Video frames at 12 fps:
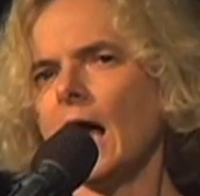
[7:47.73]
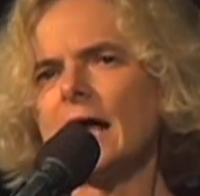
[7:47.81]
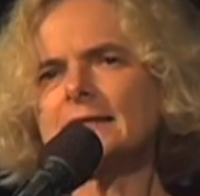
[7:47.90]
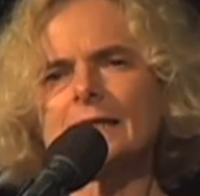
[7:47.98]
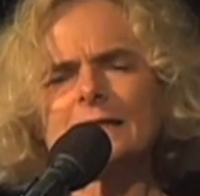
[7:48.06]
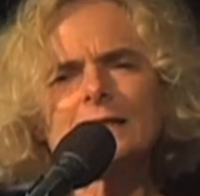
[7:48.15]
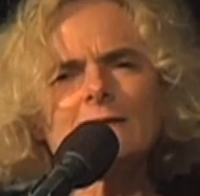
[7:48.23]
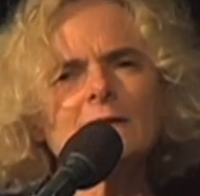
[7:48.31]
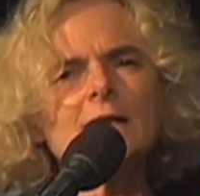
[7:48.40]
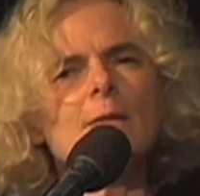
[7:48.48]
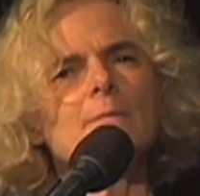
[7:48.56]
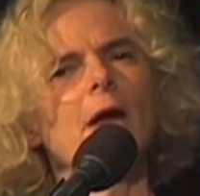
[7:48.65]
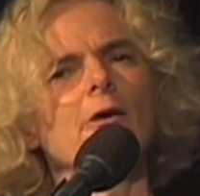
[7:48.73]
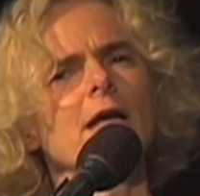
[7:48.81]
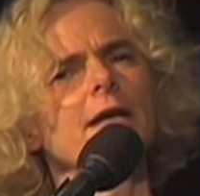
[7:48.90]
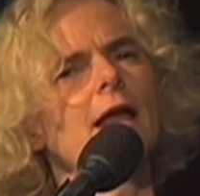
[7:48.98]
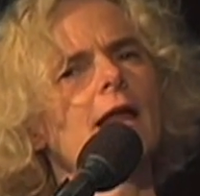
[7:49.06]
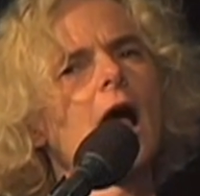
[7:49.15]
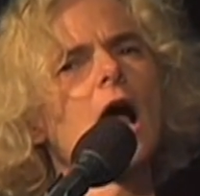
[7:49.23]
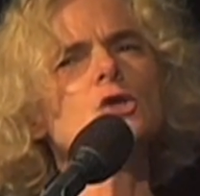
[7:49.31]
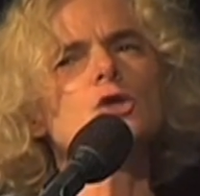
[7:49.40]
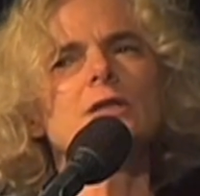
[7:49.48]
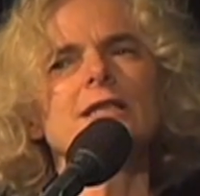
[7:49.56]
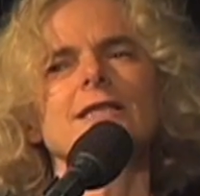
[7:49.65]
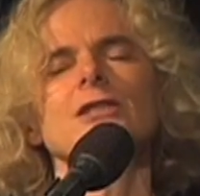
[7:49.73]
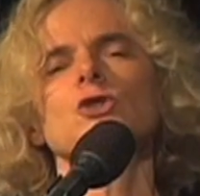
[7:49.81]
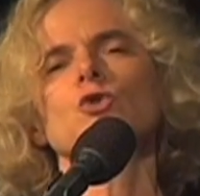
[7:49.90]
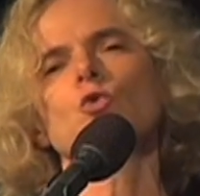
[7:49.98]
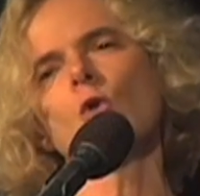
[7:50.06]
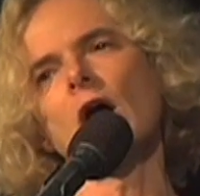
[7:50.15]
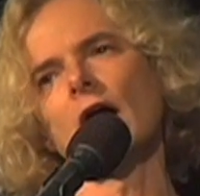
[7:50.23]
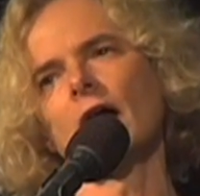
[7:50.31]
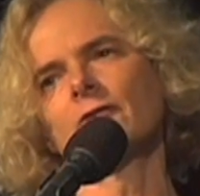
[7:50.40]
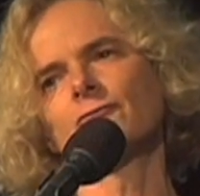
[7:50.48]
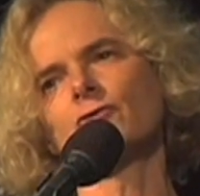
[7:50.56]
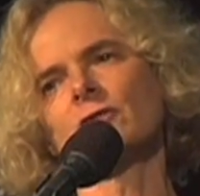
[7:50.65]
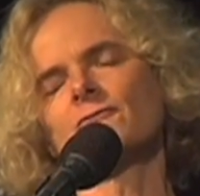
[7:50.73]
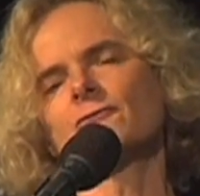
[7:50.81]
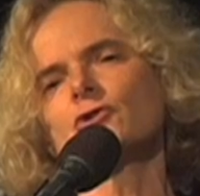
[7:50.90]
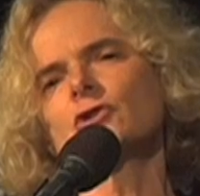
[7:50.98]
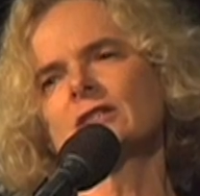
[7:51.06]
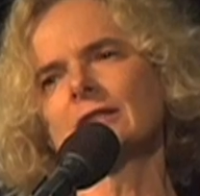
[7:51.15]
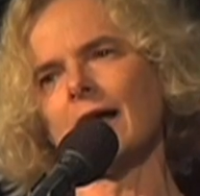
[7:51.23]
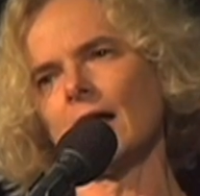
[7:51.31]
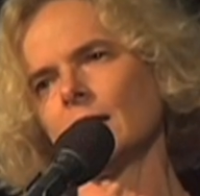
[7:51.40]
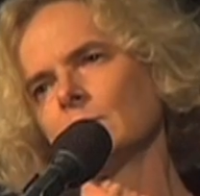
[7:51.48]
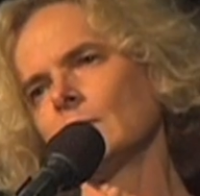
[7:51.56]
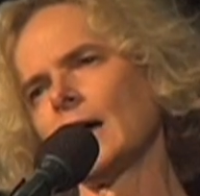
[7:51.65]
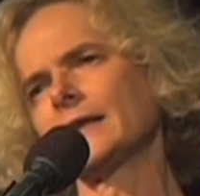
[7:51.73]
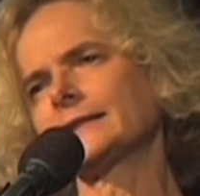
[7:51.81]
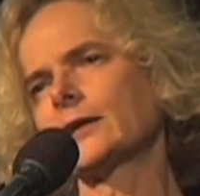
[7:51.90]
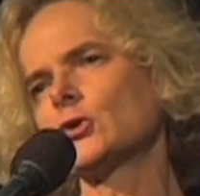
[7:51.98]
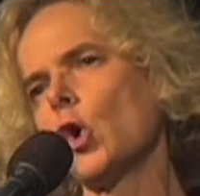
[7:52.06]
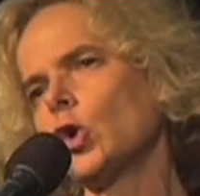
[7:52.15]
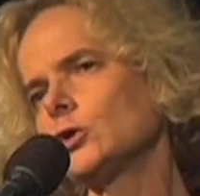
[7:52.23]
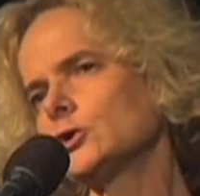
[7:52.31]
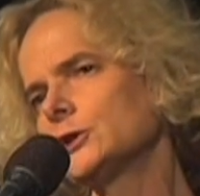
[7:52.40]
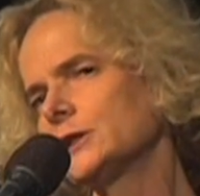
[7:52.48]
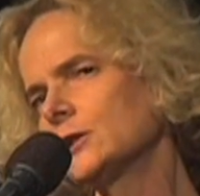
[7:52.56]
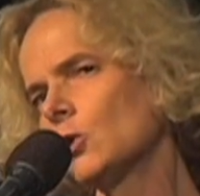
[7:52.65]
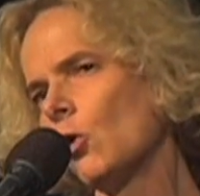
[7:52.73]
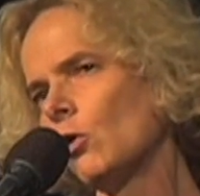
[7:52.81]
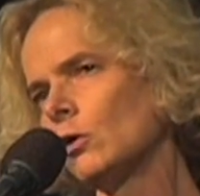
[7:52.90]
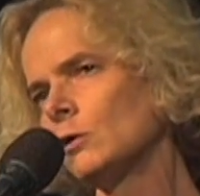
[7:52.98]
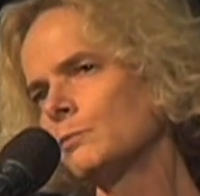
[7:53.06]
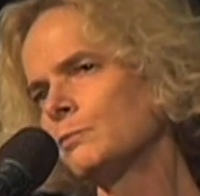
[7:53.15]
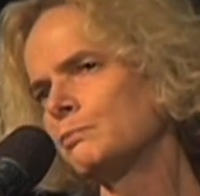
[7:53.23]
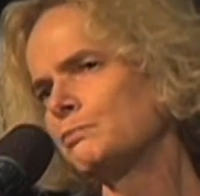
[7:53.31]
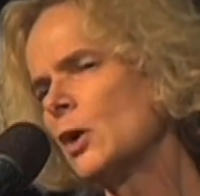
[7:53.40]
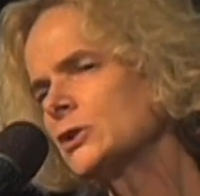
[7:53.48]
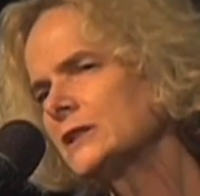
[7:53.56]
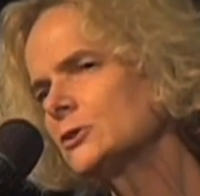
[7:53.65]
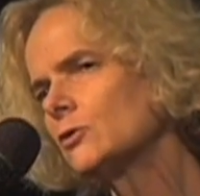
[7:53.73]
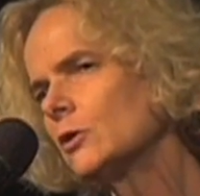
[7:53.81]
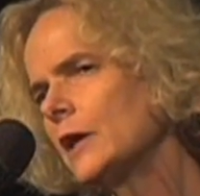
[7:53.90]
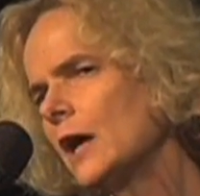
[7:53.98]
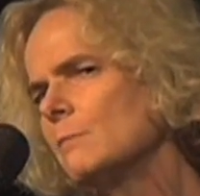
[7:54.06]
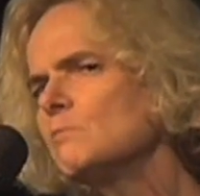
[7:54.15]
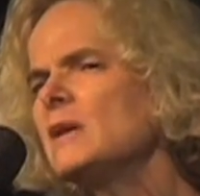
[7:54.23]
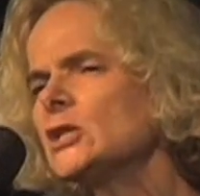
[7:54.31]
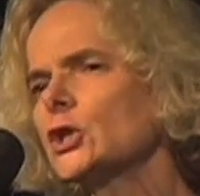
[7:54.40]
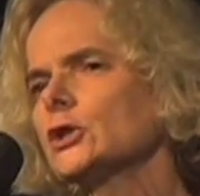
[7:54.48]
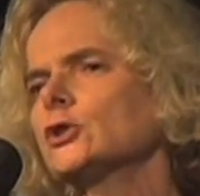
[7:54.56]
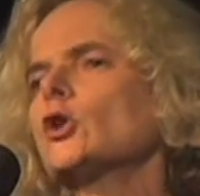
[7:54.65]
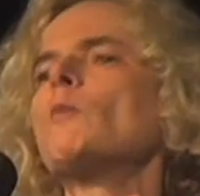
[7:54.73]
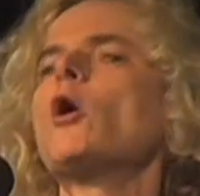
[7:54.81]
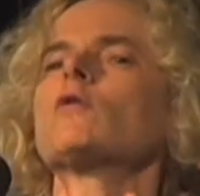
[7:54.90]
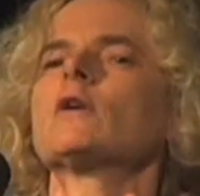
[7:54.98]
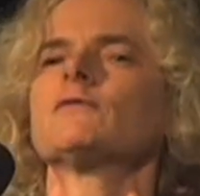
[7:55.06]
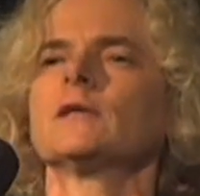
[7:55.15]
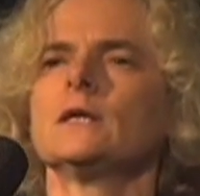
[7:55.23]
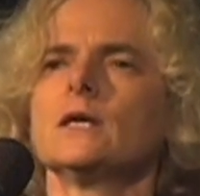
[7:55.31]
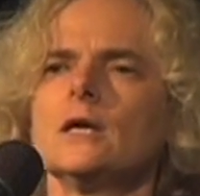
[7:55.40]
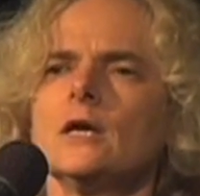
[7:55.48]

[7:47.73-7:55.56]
A Scientific American that actually described for the first time a technology called positron emission tomography,